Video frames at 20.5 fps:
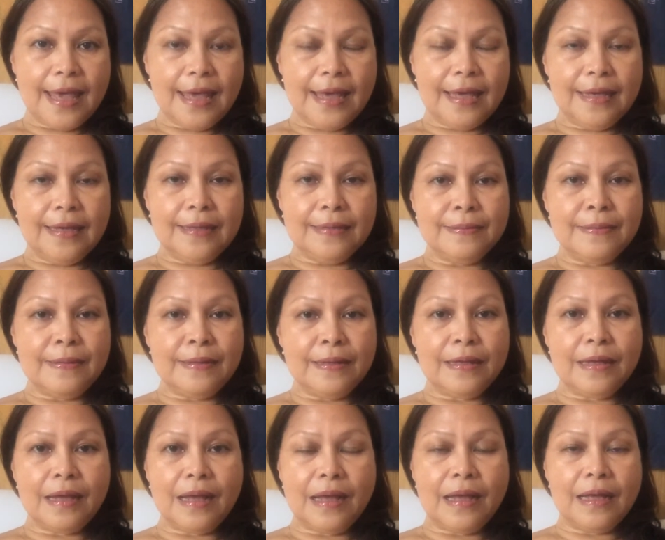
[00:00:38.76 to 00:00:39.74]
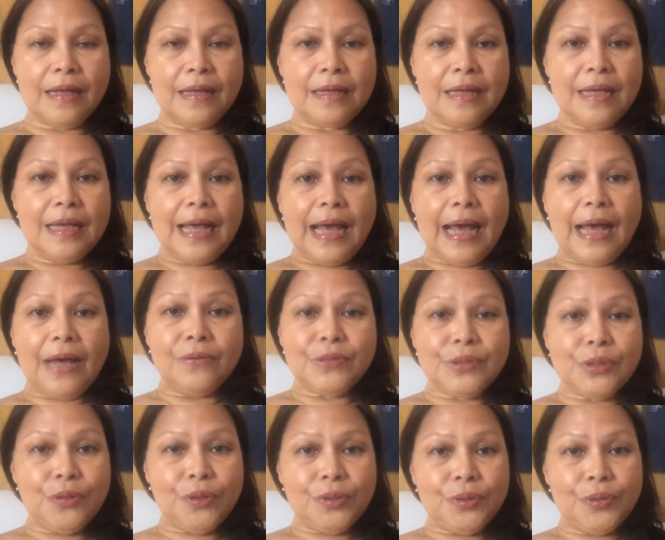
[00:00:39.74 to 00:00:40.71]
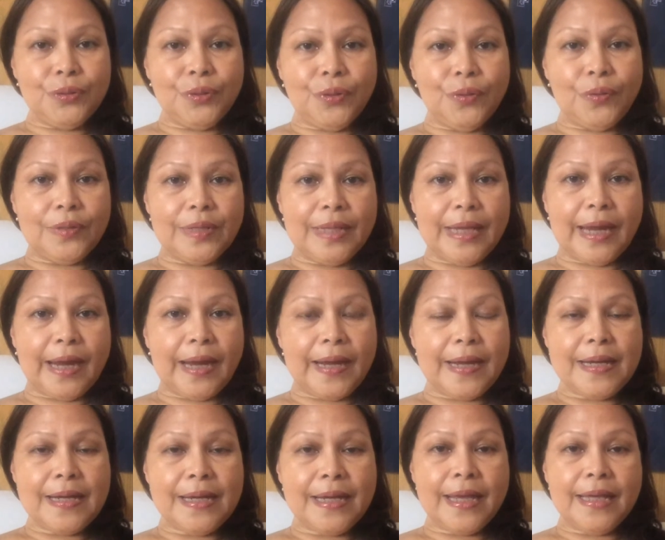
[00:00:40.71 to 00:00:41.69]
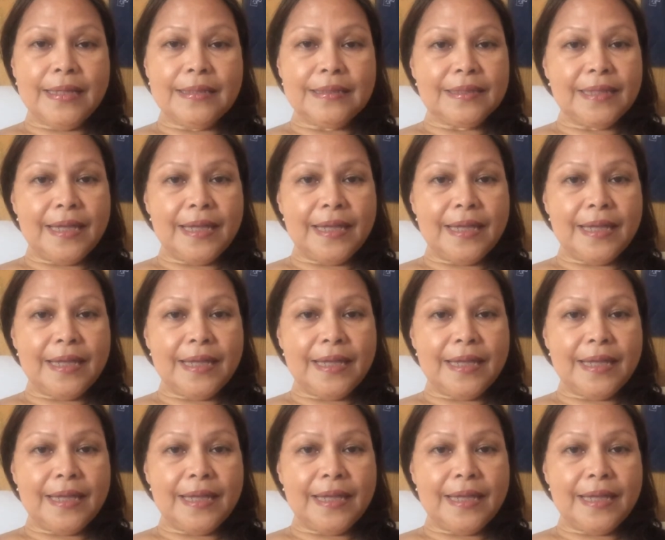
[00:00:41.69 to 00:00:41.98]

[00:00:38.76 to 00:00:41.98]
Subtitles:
And I was going to go there and